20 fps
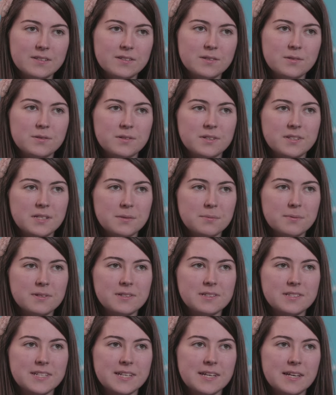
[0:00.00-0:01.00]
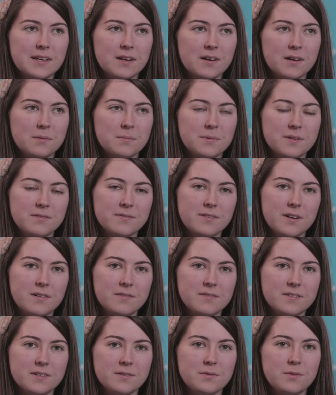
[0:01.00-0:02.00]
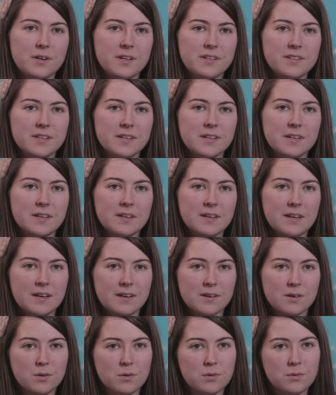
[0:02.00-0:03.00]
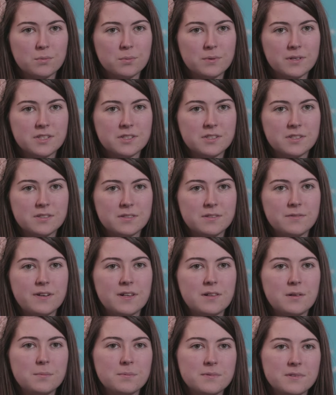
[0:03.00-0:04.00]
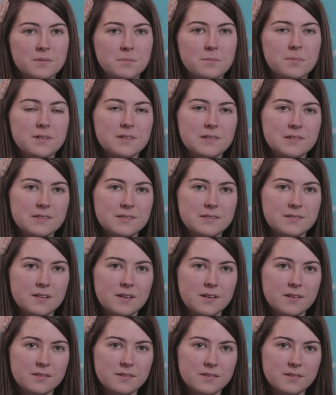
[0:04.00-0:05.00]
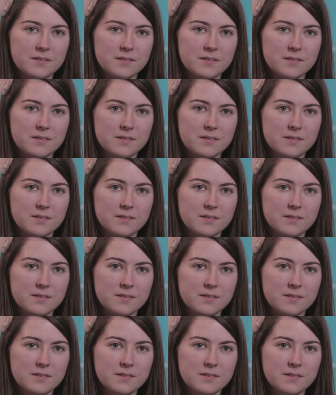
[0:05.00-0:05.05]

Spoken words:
So on a typical day, I'd be involved in writing code which develops and builds on